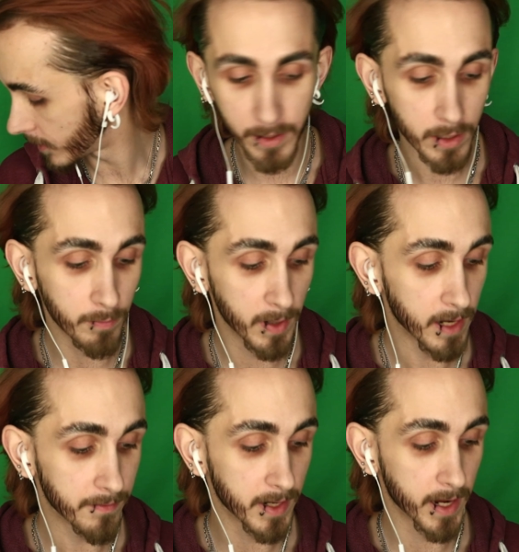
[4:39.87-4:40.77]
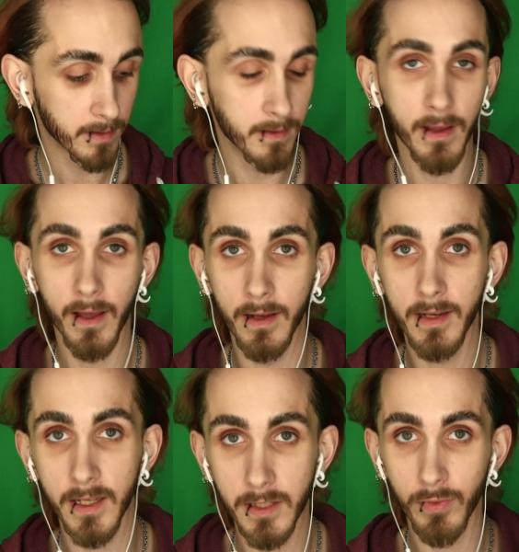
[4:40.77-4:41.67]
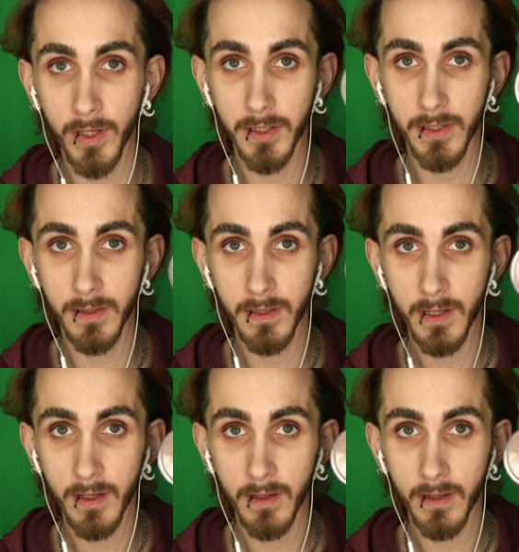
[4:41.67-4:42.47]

I do believe that this was